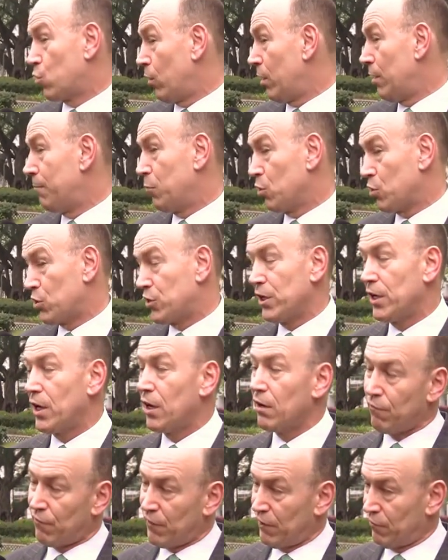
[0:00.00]

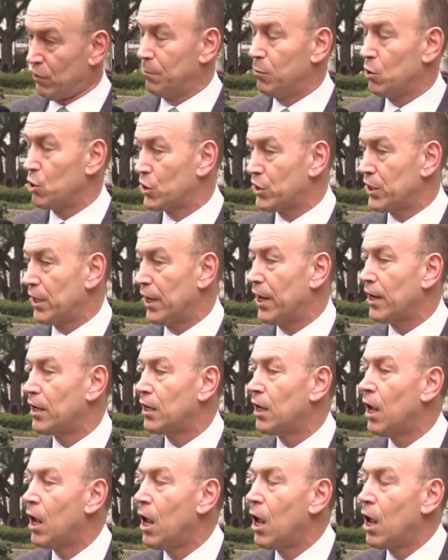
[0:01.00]
20%,
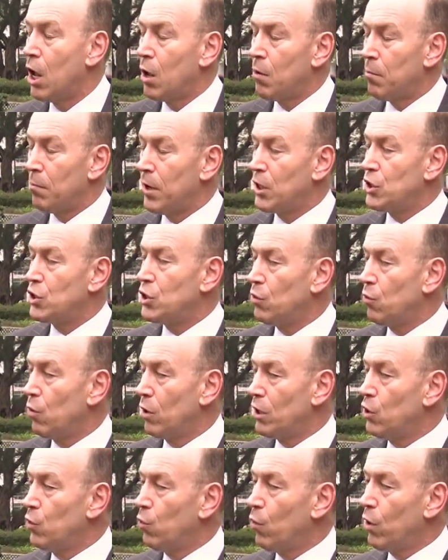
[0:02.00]
50%, but
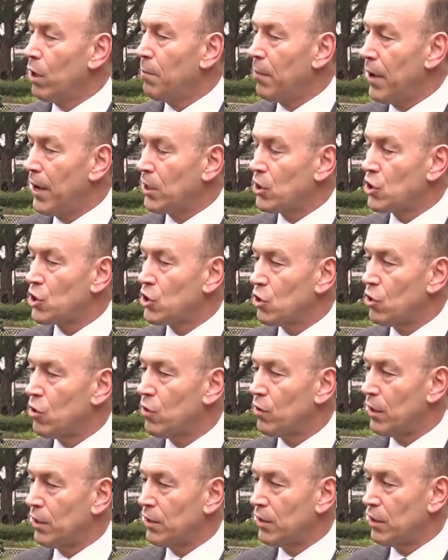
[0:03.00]
you want to make
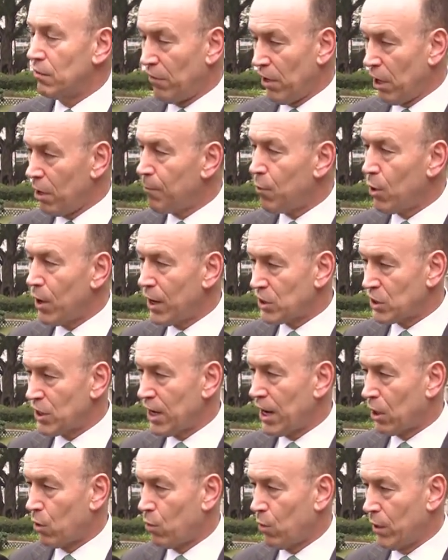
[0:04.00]
sure that the developer has
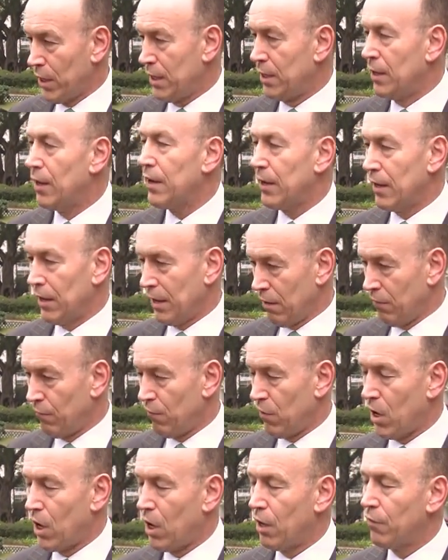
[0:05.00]
equity
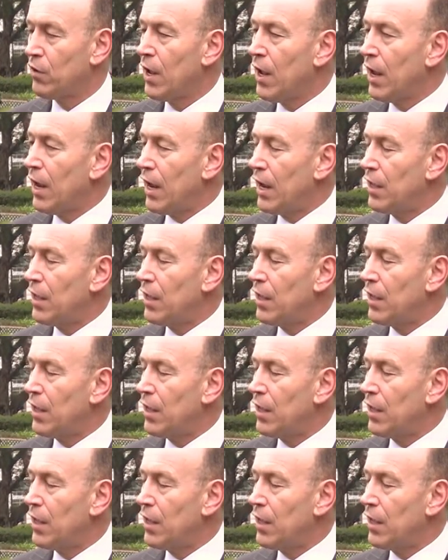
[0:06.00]
involved,